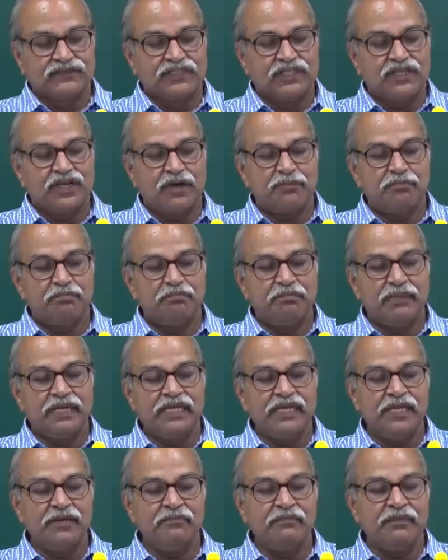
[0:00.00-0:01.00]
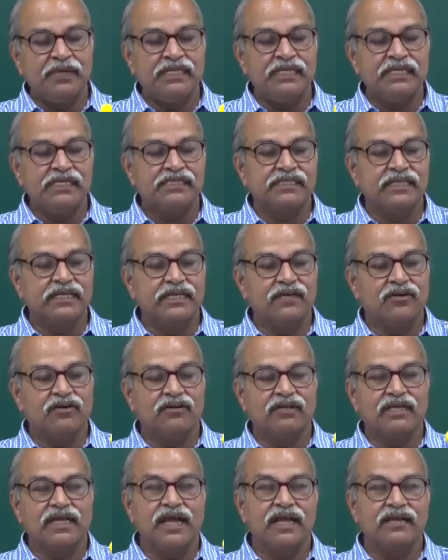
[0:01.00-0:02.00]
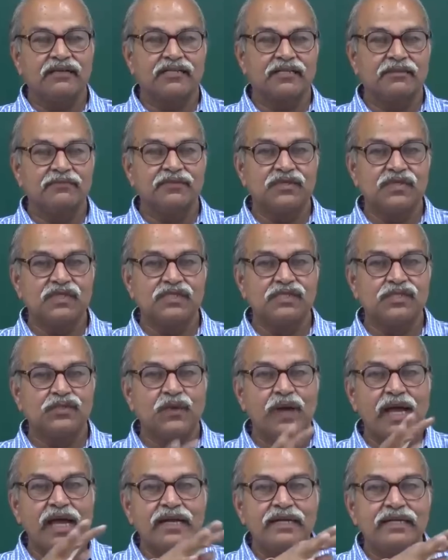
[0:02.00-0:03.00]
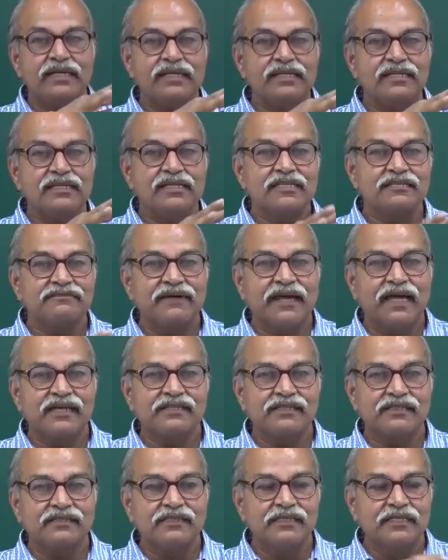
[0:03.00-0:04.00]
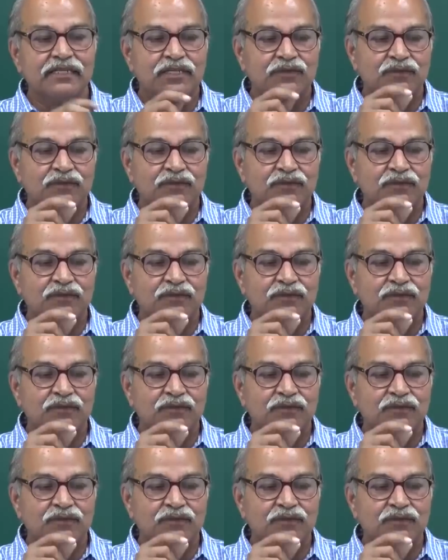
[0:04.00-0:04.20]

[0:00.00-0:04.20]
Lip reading: You have many silicon atoms joined in this fashion.